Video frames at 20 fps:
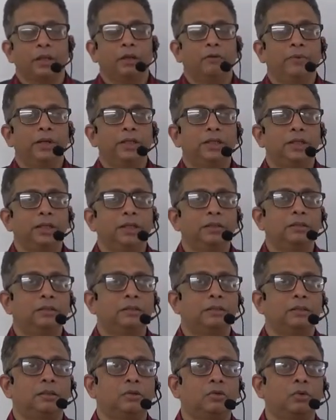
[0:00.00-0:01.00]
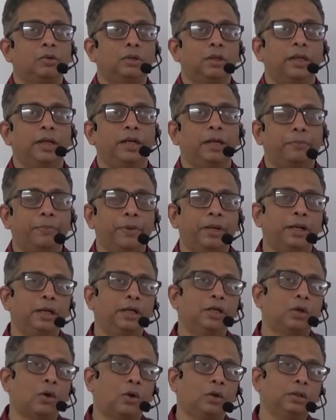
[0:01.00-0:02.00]
which is totally
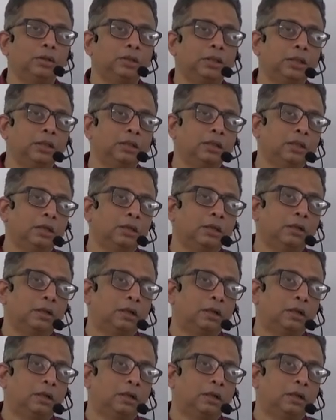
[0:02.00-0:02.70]
dependent on the